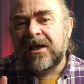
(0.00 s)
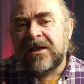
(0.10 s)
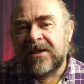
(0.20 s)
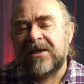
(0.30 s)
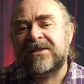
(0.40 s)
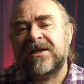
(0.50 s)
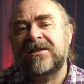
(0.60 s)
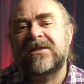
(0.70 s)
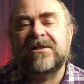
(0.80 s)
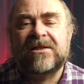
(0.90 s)
These
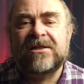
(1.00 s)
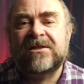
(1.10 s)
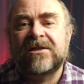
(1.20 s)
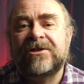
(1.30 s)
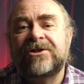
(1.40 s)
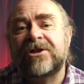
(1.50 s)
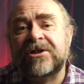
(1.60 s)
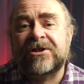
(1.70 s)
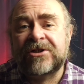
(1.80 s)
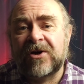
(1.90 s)
sentences just
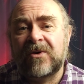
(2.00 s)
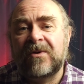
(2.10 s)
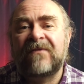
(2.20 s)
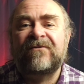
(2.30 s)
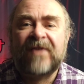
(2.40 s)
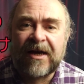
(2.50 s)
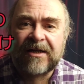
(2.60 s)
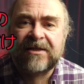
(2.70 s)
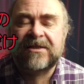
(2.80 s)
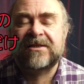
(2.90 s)
show
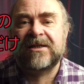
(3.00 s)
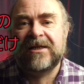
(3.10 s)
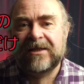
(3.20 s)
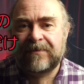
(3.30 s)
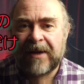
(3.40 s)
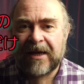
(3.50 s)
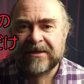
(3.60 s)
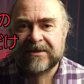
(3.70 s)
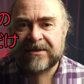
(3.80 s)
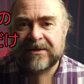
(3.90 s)
facts in the
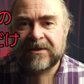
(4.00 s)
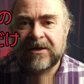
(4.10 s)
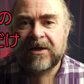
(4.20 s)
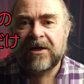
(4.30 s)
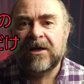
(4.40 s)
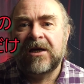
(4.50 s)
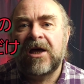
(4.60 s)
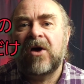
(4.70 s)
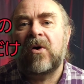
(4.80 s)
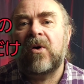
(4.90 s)
past.
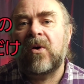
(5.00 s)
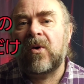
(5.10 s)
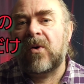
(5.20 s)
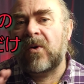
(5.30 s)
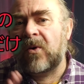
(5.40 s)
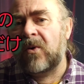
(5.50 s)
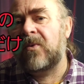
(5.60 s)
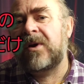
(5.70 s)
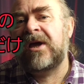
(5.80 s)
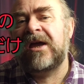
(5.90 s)
All
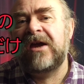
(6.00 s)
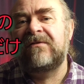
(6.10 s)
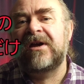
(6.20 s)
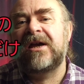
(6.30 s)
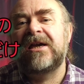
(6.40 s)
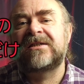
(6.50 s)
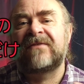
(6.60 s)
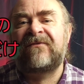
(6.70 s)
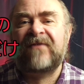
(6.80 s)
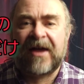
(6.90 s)
we're hearing is a
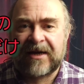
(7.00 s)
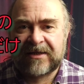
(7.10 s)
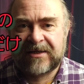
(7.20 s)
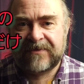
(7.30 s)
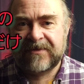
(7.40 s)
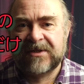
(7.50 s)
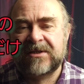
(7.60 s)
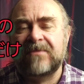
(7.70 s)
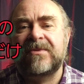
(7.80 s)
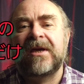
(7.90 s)
fact,
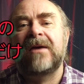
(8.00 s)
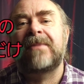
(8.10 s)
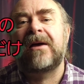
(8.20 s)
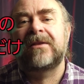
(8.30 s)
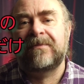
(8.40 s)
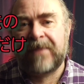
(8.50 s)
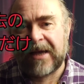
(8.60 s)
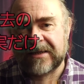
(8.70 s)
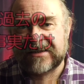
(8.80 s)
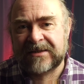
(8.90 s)
something about the
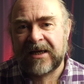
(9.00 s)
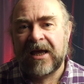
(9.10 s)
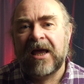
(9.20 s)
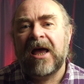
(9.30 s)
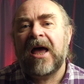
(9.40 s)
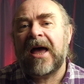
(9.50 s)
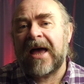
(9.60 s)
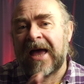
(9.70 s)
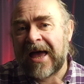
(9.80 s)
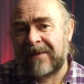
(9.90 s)
past, a
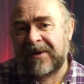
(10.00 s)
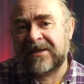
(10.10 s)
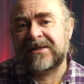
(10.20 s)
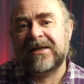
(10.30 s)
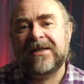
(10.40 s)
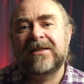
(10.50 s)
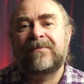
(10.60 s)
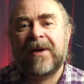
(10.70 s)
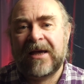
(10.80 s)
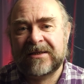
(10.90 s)
habit in the
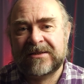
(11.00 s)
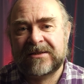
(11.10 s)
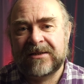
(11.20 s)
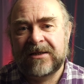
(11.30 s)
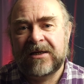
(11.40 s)
past.